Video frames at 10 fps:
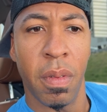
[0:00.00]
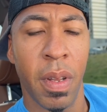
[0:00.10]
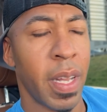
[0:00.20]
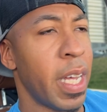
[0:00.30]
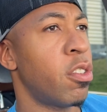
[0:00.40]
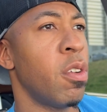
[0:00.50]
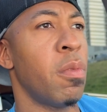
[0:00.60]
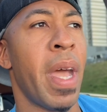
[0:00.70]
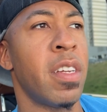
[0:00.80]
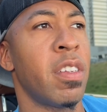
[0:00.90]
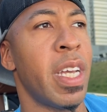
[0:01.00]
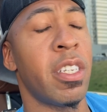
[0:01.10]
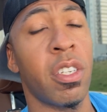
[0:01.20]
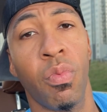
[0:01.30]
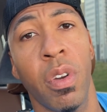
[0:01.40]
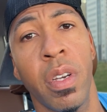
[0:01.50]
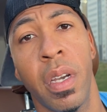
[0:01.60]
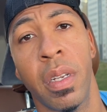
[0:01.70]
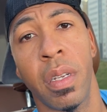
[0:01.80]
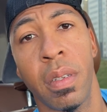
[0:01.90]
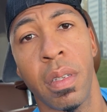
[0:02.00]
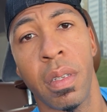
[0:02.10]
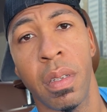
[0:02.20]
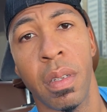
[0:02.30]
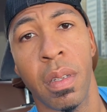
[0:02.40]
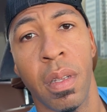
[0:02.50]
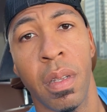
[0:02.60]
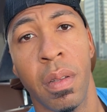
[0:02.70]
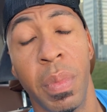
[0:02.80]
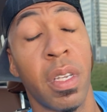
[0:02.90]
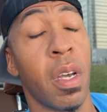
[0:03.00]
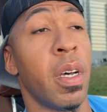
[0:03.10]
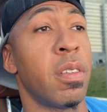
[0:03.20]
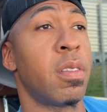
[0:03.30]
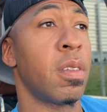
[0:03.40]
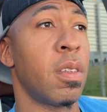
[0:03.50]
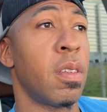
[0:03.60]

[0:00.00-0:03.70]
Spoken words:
Let your imagination run, because